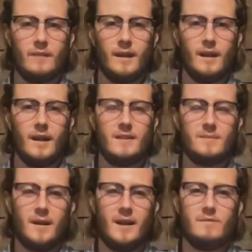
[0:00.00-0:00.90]
Hey guys,
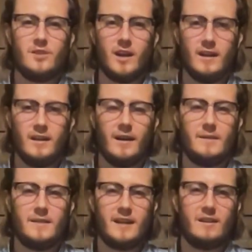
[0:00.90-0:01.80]
my name's Jake.
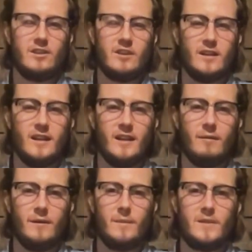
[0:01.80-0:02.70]
I'm a technician
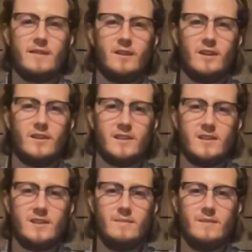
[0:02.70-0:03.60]
here with Pacific Yacht
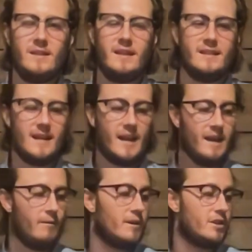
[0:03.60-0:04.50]
Systems, and
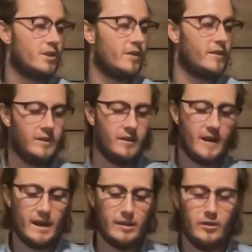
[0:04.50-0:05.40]
today we are showing you
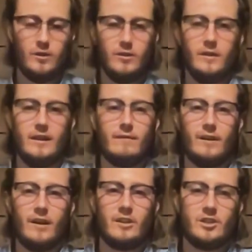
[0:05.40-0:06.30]
our new
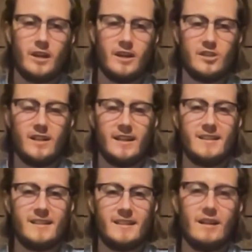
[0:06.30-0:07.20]
inverter charger
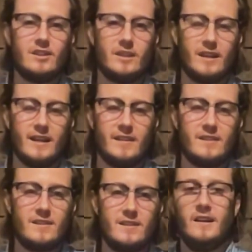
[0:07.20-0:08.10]
installation
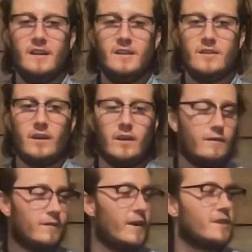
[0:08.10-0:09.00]
kits.
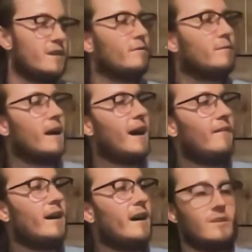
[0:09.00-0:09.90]
So first off, we
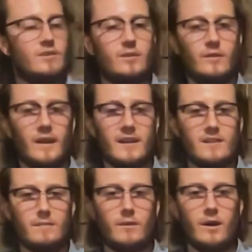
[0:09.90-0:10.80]
have our
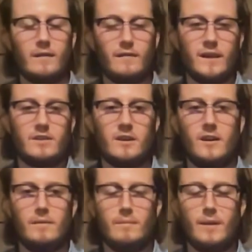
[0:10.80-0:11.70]
2000 watt
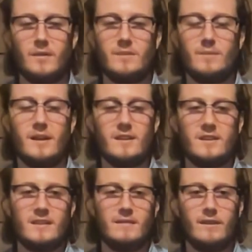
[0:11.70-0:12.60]
Victron Multi
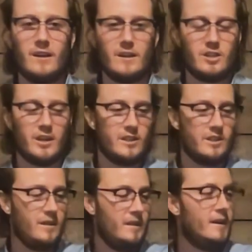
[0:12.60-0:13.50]
Plus inverter charger.